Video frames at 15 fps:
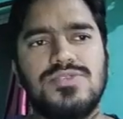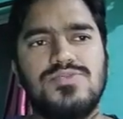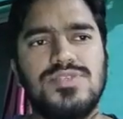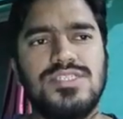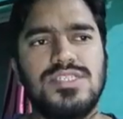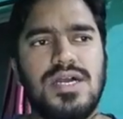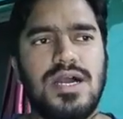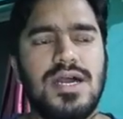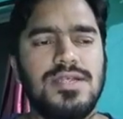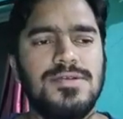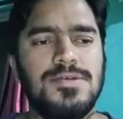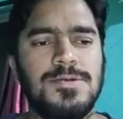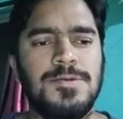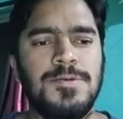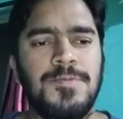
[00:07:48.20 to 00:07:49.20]
which are
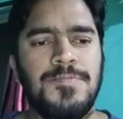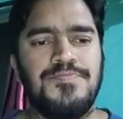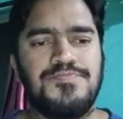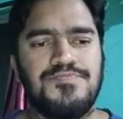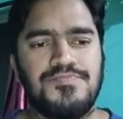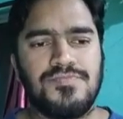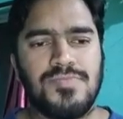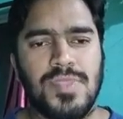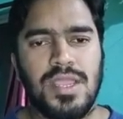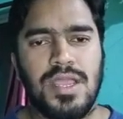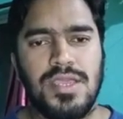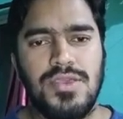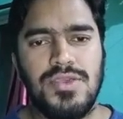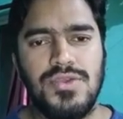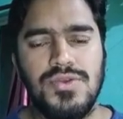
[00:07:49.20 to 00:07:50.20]

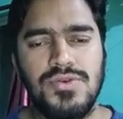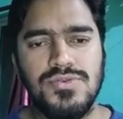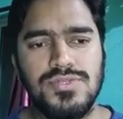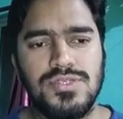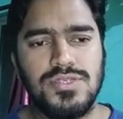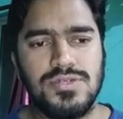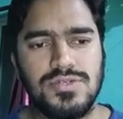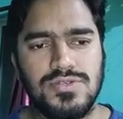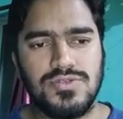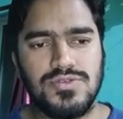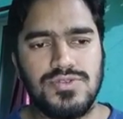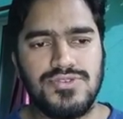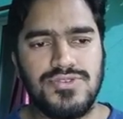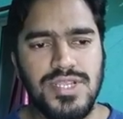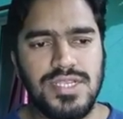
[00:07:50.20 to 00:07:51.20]
used to
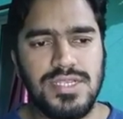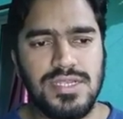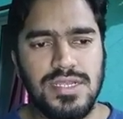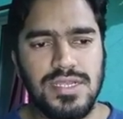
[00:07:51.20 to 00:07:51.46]
treat